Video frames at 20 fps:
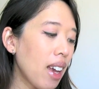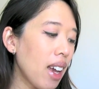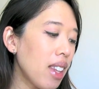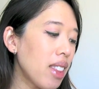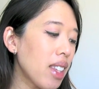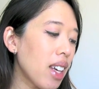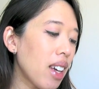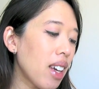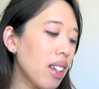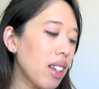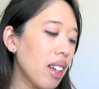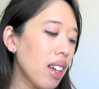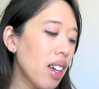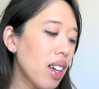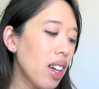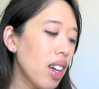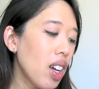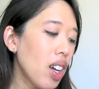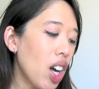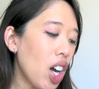And then
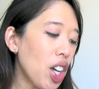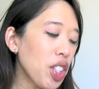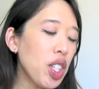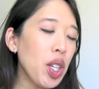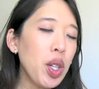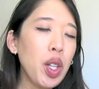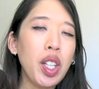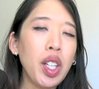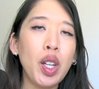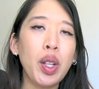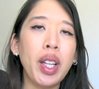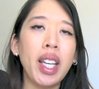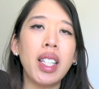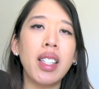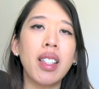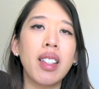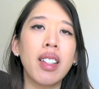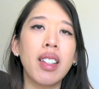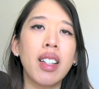also, you know, like